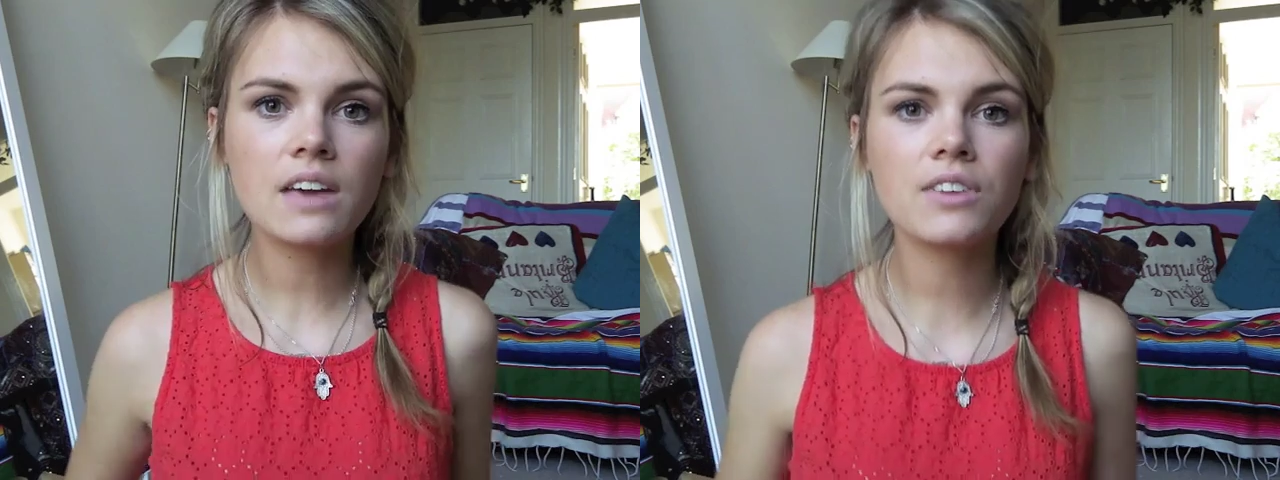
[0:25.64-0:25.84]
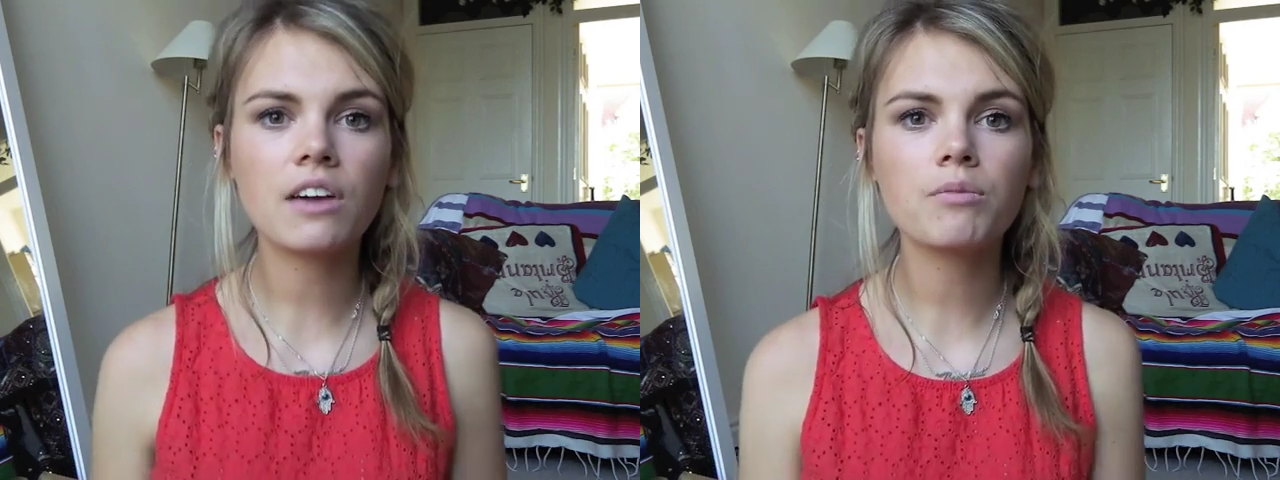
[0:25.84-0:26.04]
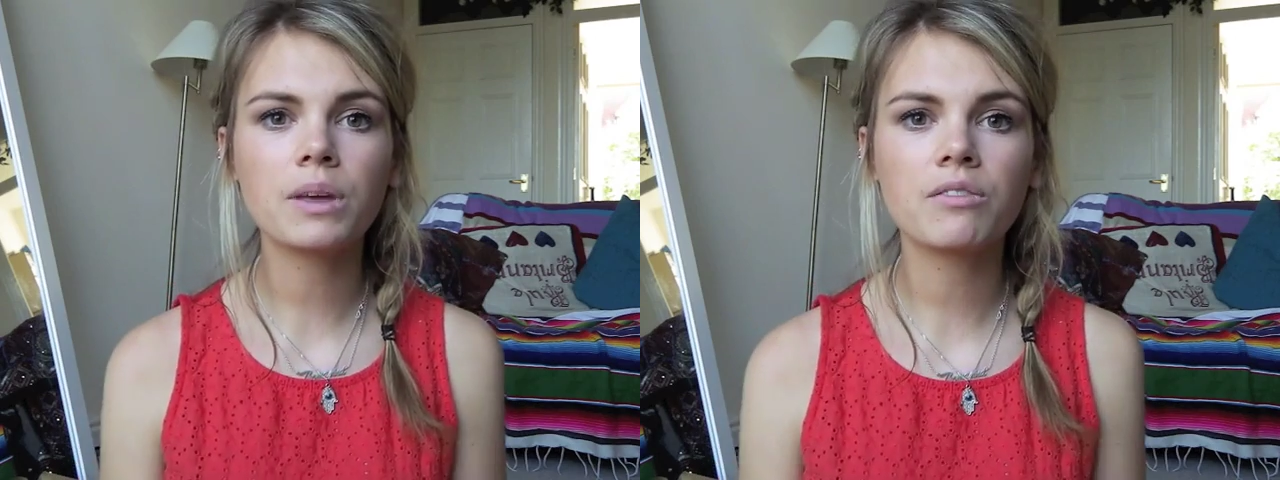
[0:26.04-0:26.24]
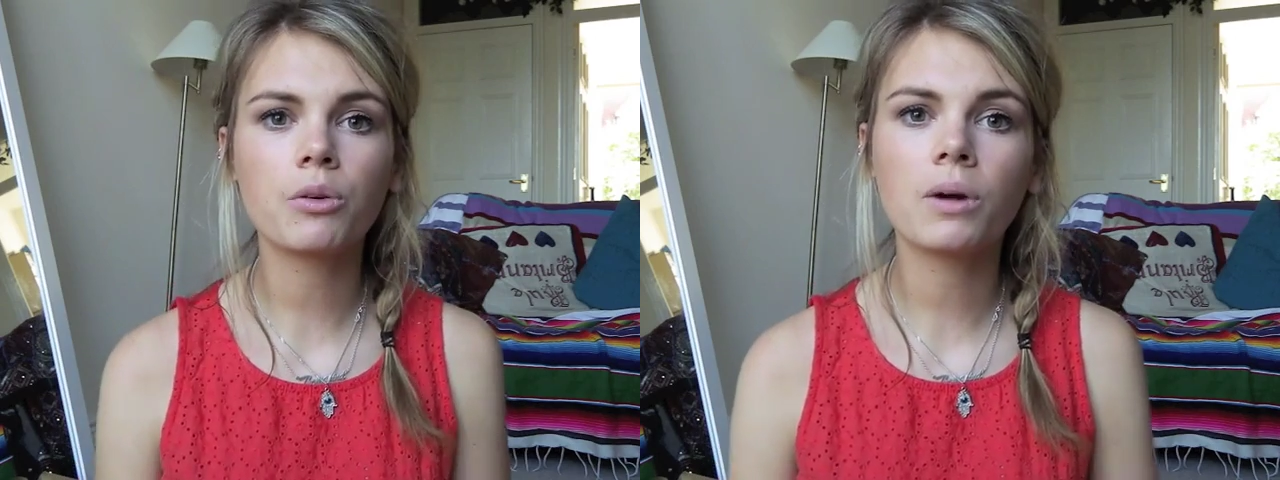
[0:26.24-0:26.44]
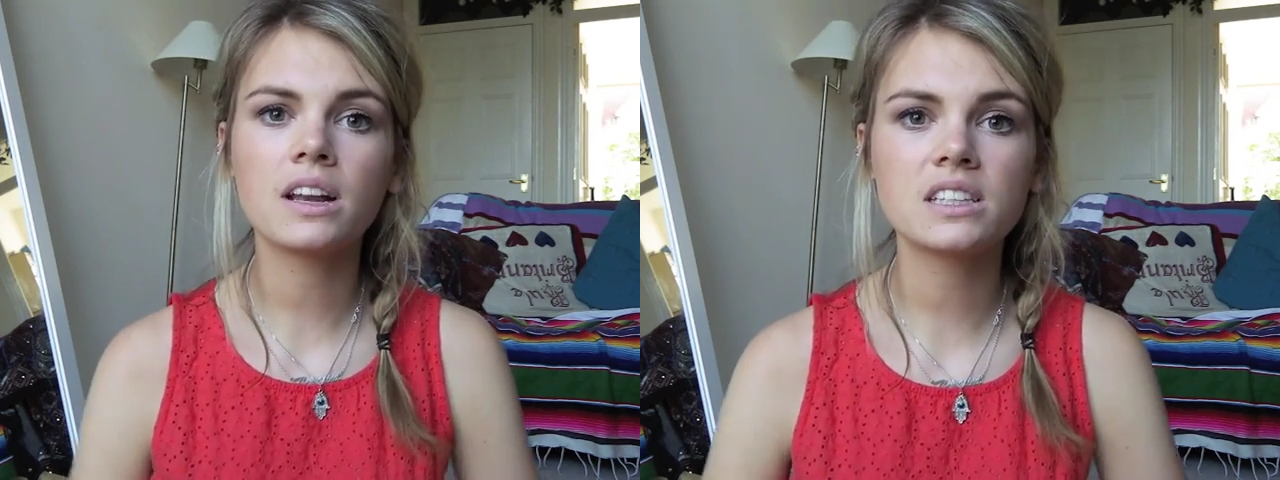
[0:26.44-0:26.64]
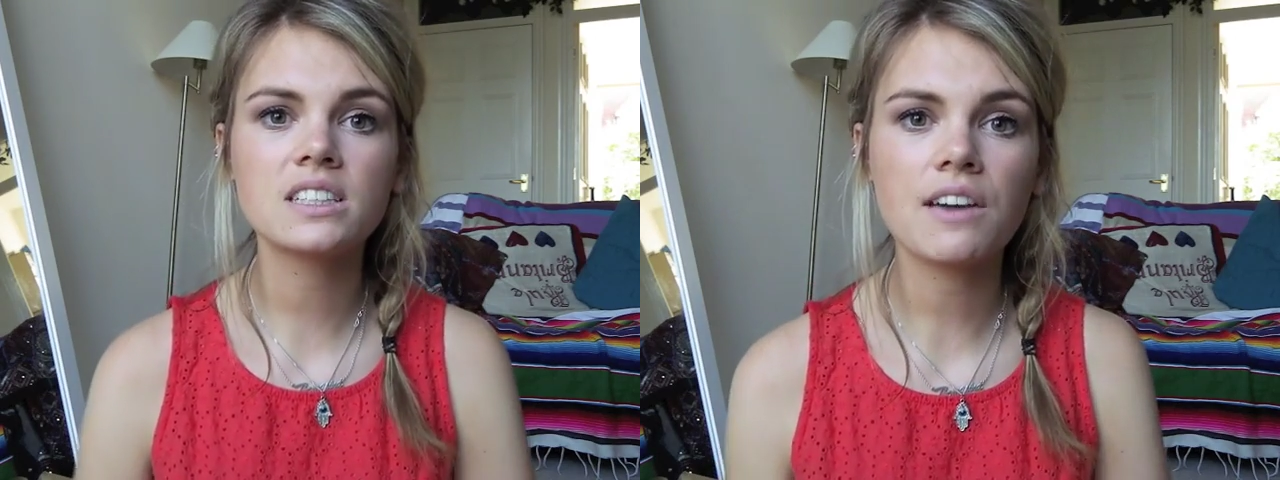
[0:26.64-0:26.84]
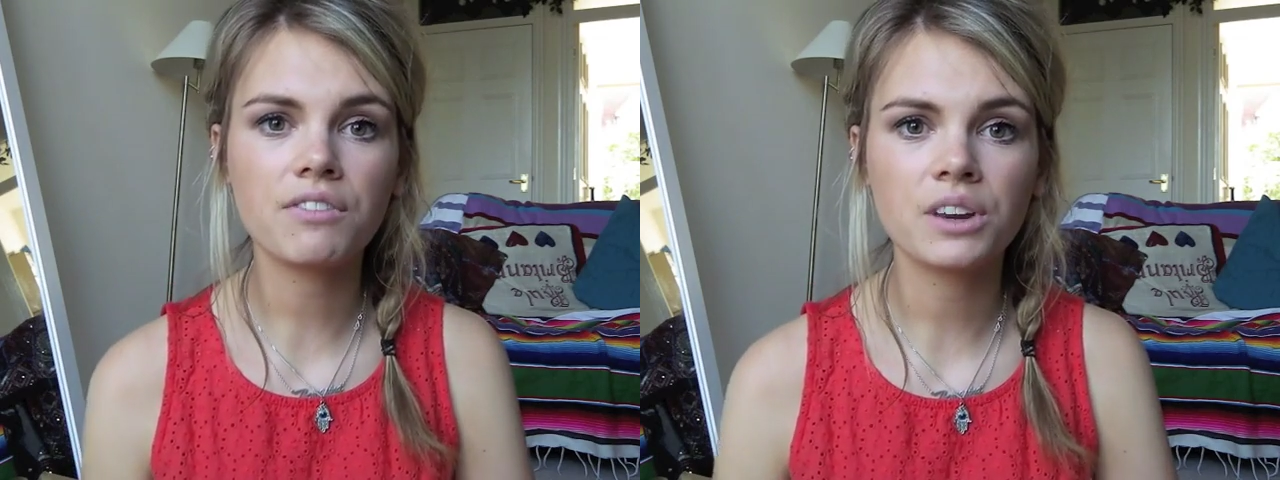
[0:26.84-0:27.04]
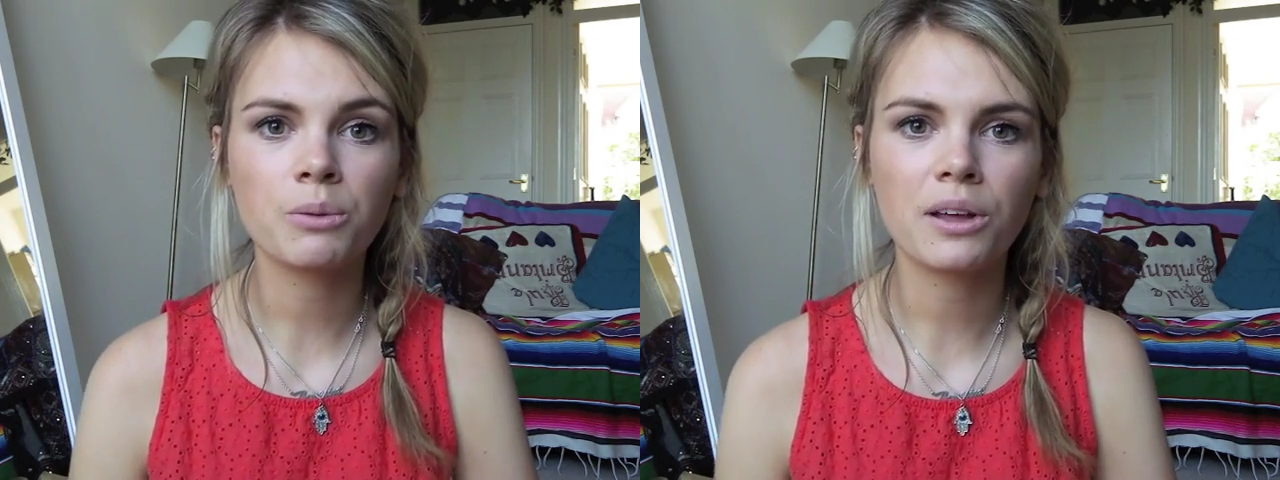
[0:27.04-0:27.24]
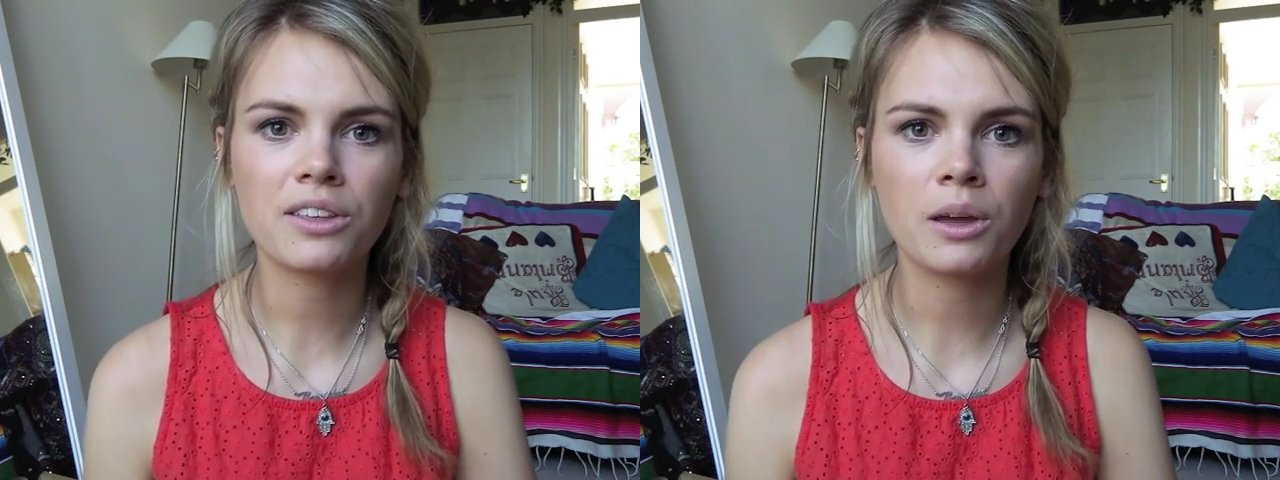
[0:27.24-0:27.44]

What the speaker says: If you haven't been for a while, it's definitely worth